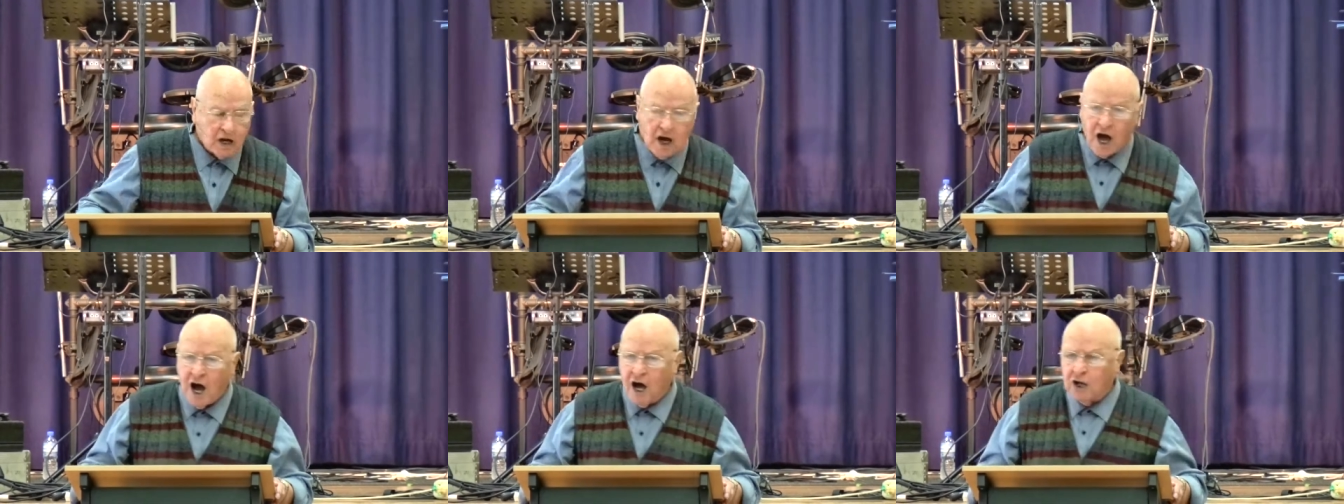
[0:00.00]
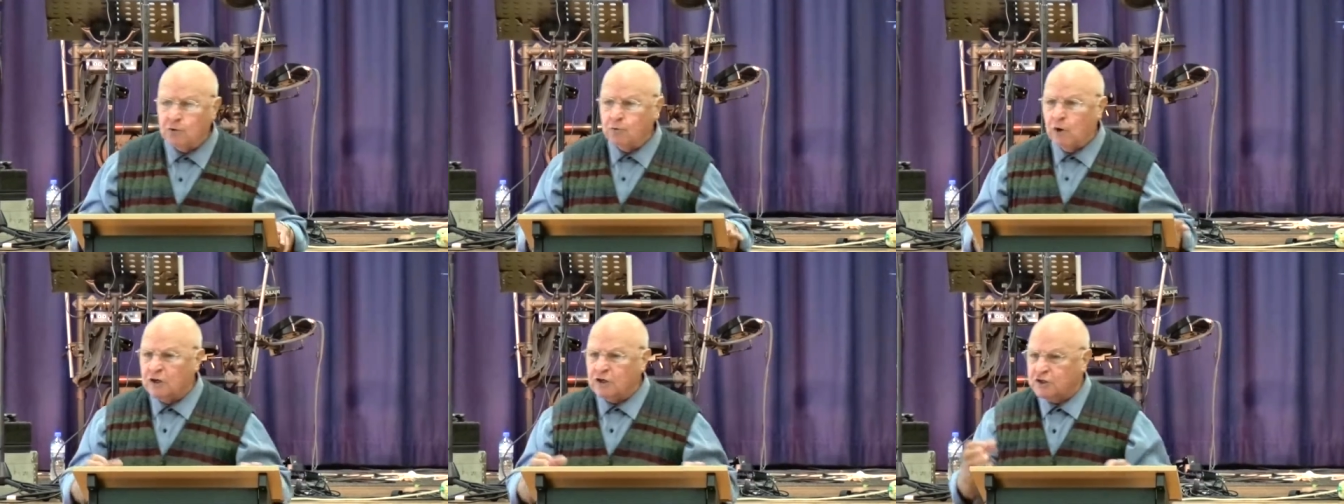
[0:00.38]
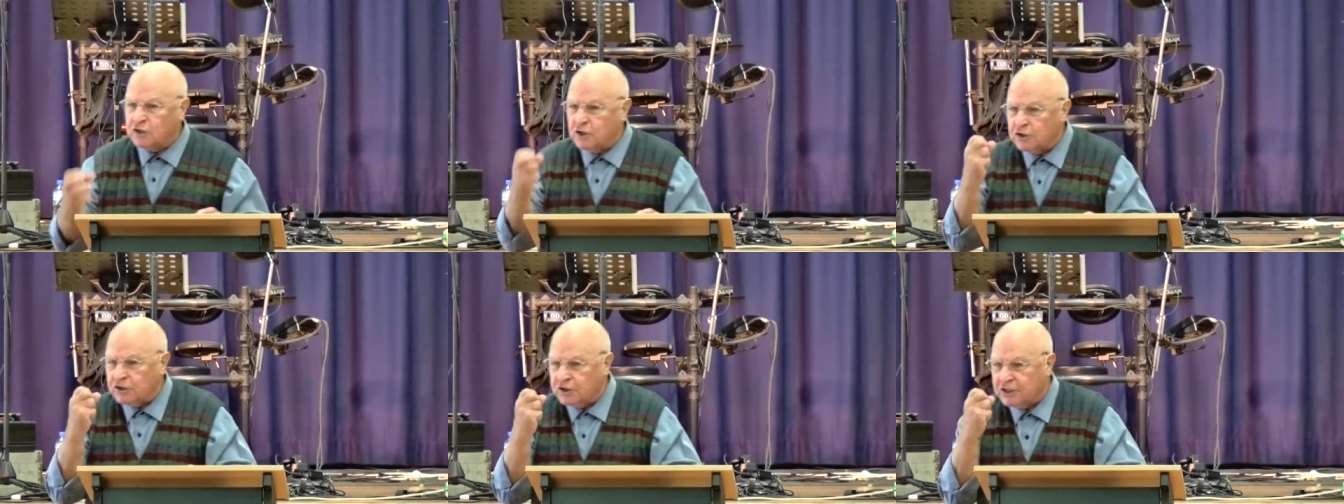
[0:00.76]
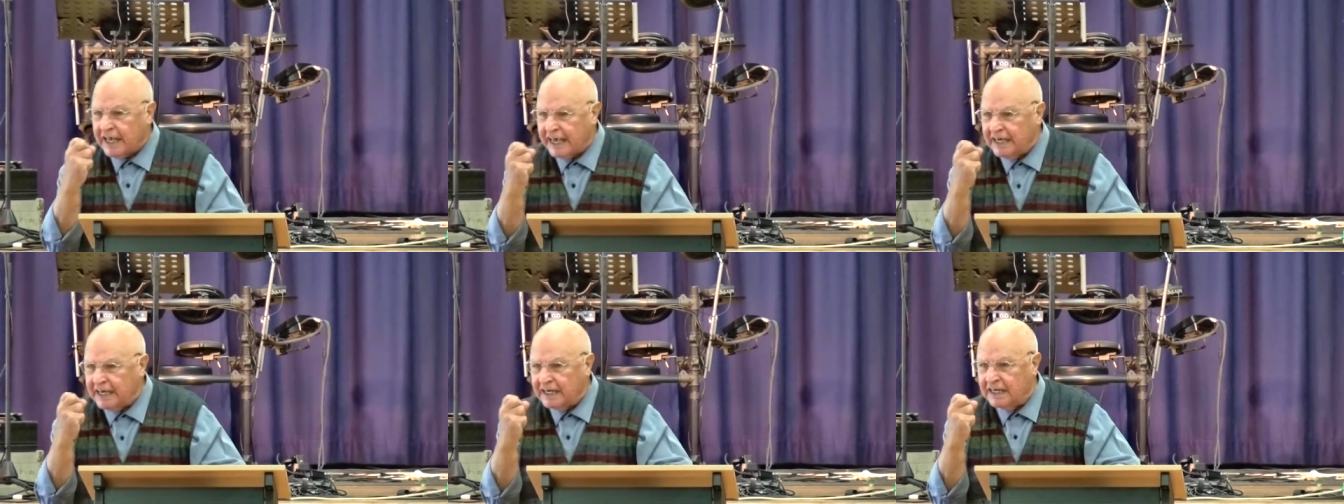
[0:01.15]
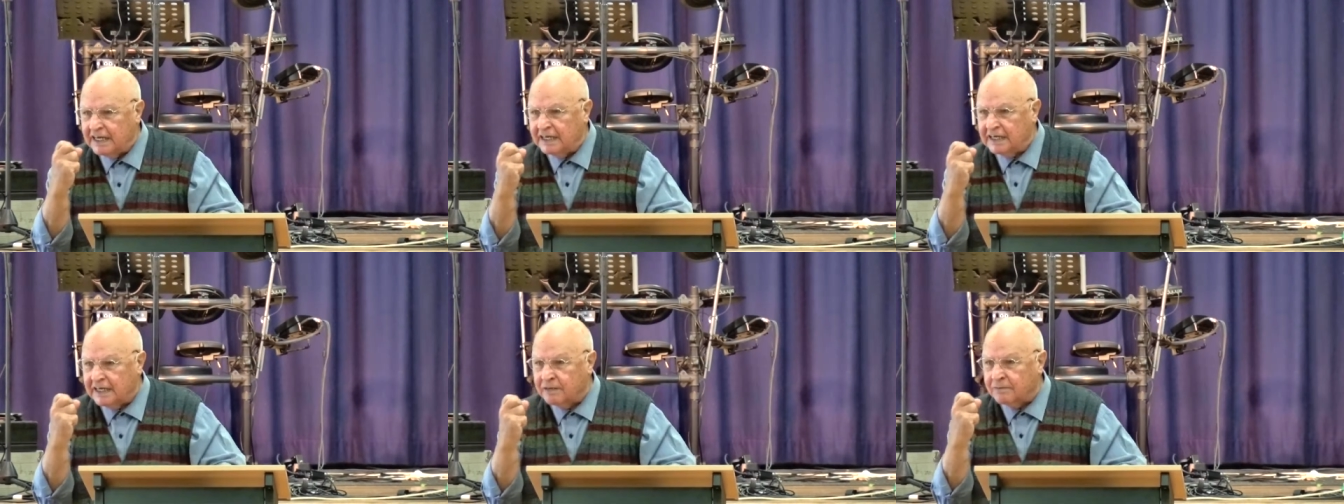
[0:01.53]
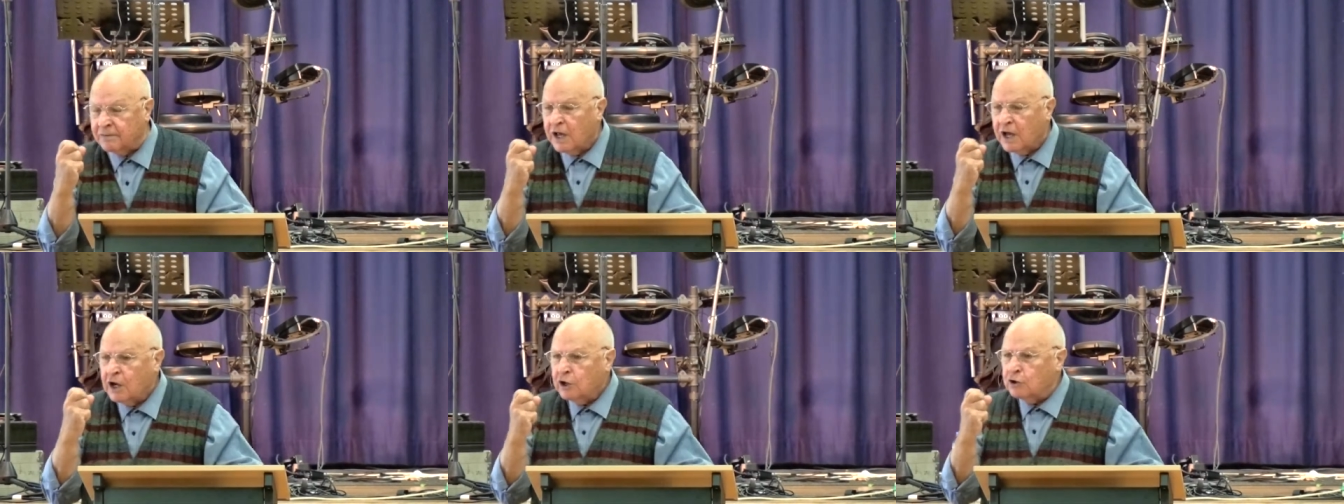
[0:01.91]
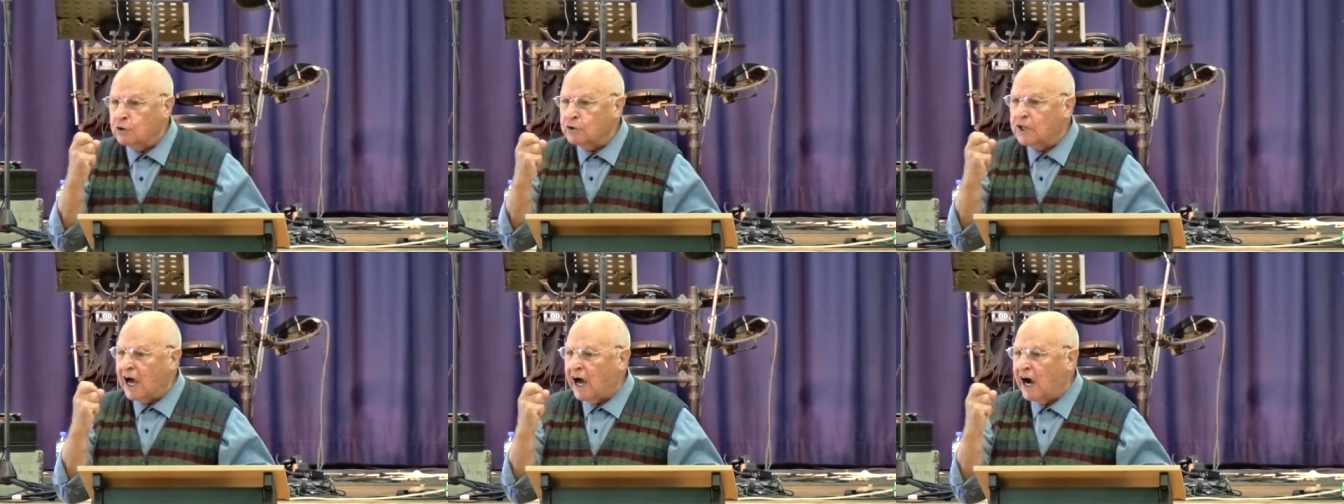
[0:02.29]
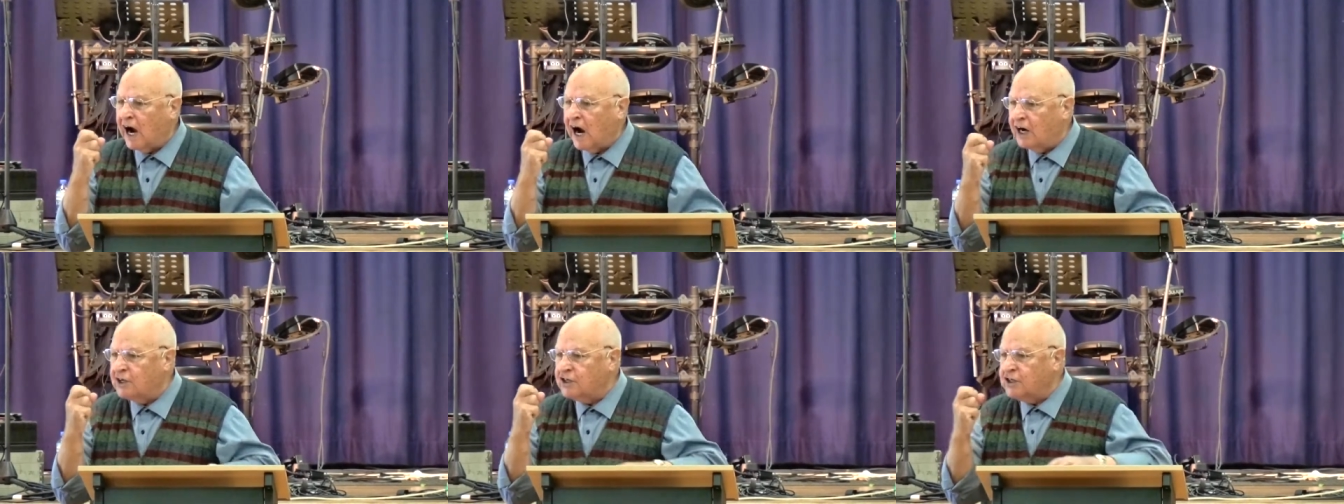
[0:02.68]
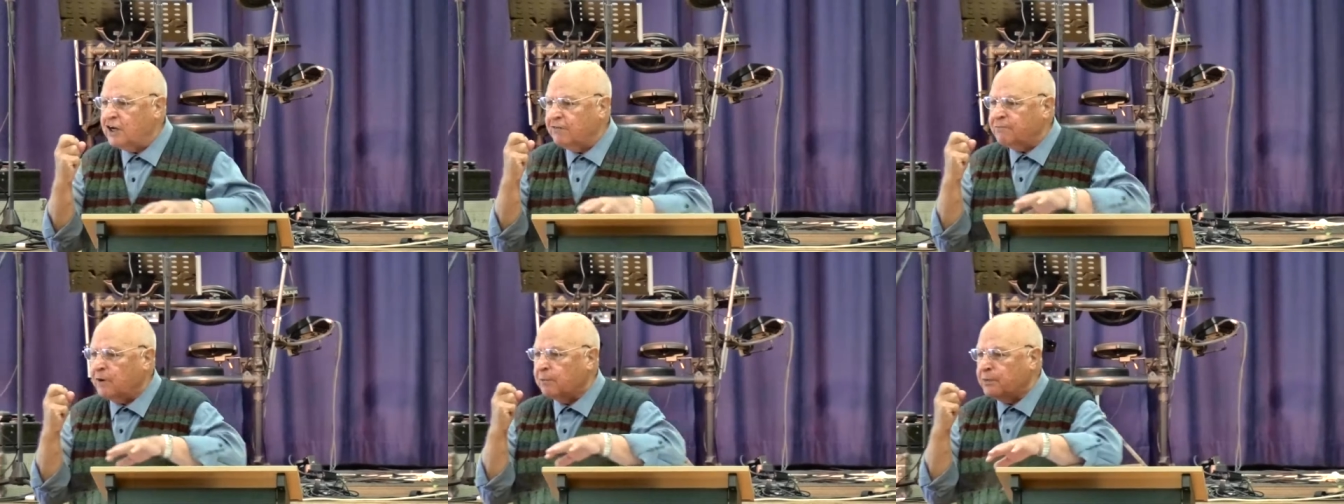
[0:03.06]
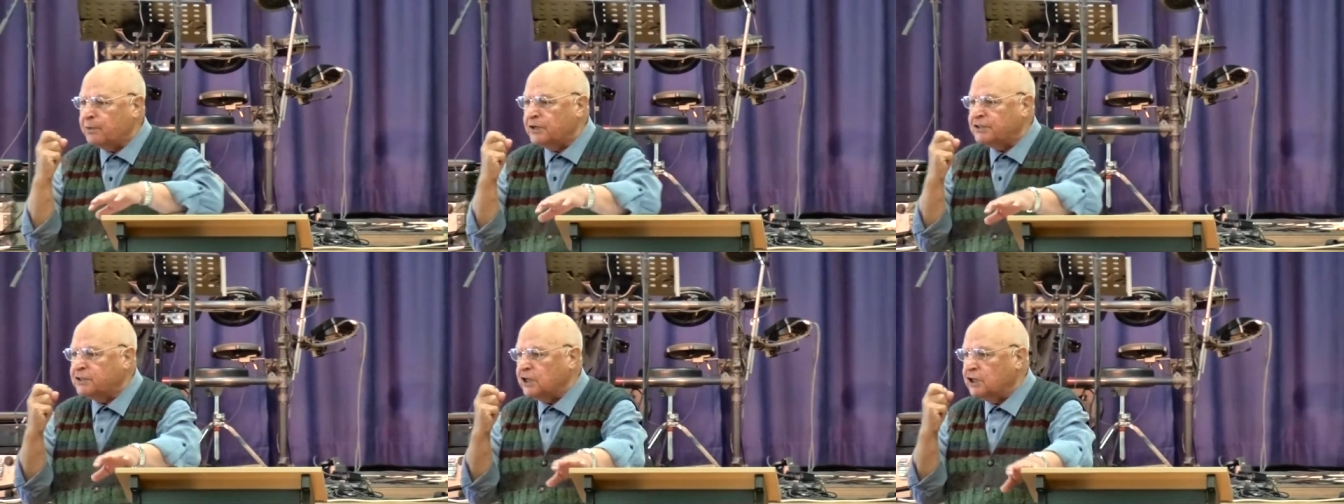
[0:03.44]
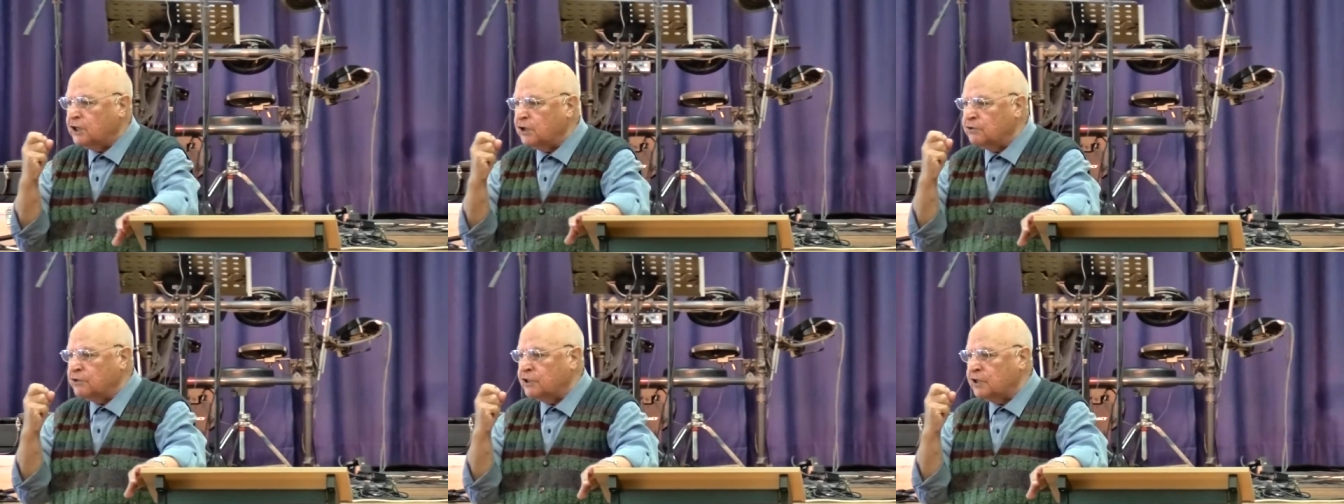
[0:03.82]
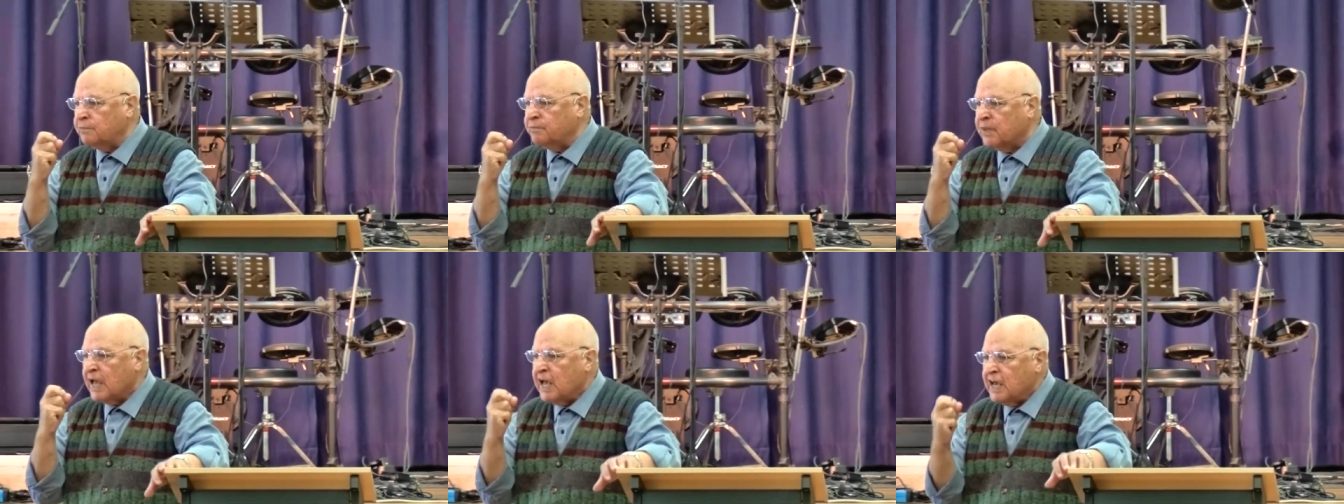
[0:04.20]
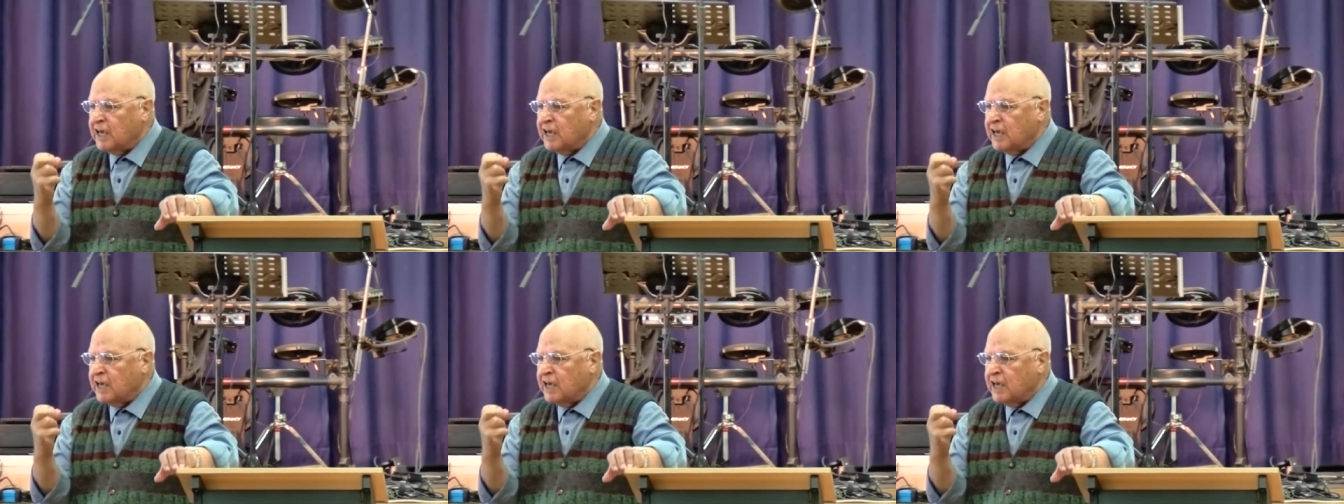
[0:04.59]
God was sustaining them through the hardship of persecution.